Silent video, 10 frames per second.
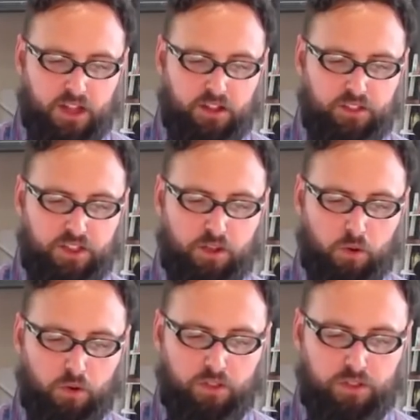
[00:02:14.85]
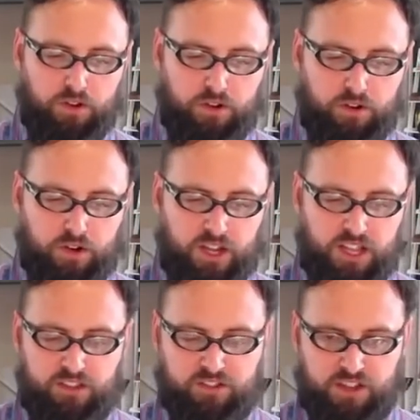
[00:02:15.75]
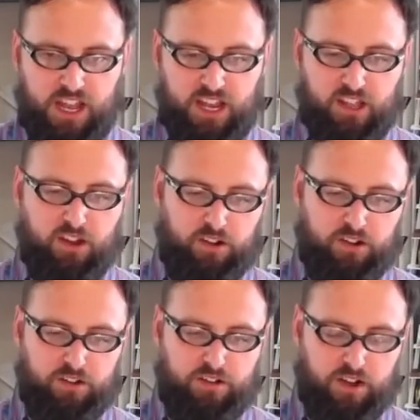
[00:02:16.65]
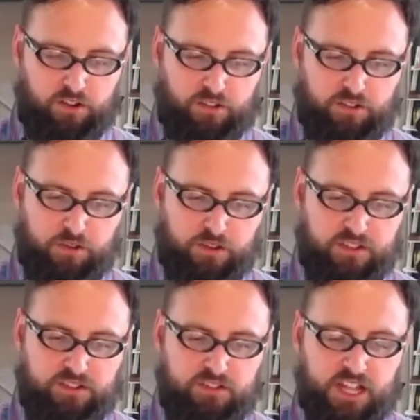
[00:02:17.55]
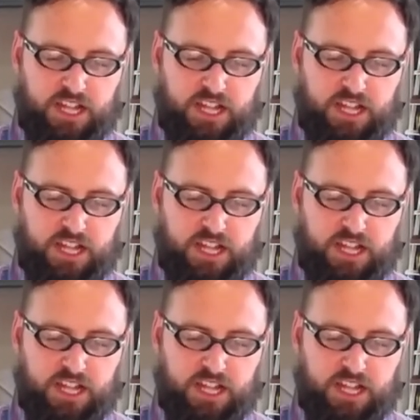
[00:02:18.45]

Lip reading: the author is channeling our thoughts